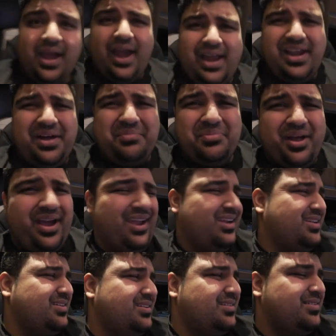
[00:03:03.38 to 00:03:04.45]
And I'm
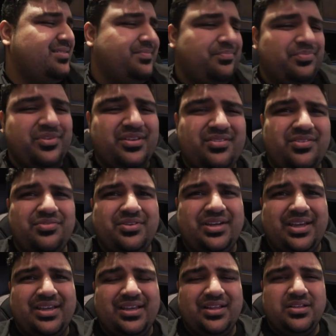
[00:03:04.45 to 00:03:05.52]
like, this is
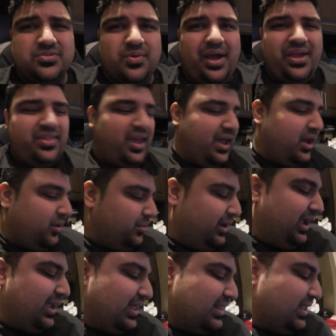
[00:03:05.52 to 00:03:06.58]
ridiculous. Why the hell would
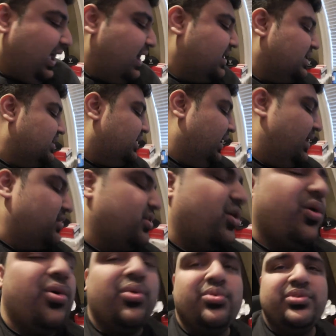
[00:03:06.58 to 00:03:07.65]
I get that? And the
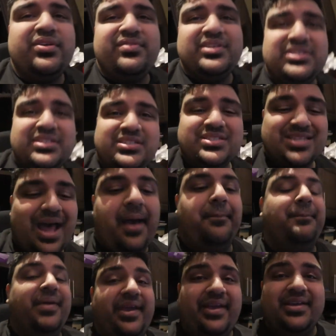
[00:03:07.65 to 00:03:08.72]
only reason it's
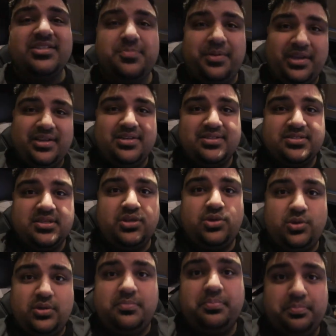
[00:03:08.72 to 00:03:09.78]
that big is because
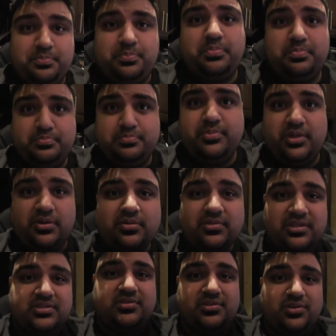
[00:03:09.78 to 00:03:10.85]
you can, you know,
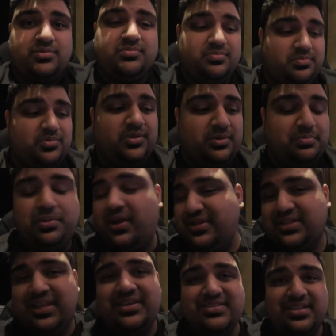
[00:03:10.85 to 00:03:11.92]
you can plug
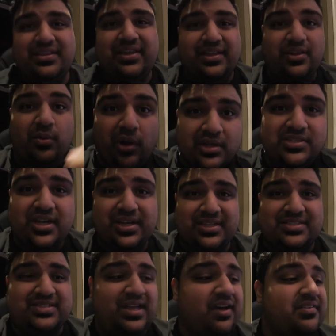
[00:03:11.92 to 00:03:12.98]
things in like the wall
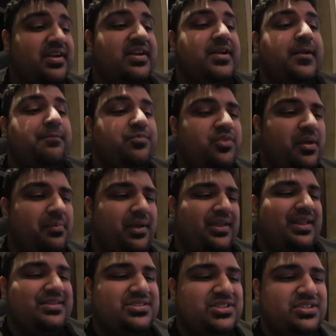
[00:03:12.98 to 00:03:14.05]
socket stuff. So I'm like,
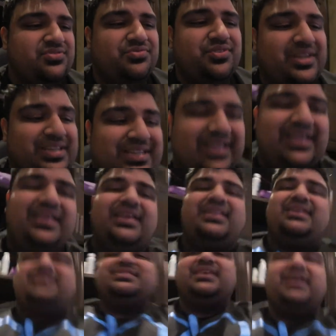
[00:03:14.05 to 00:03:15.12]
that's just
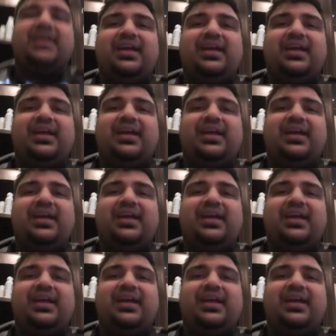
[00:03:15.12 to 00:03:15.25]
ridiculous.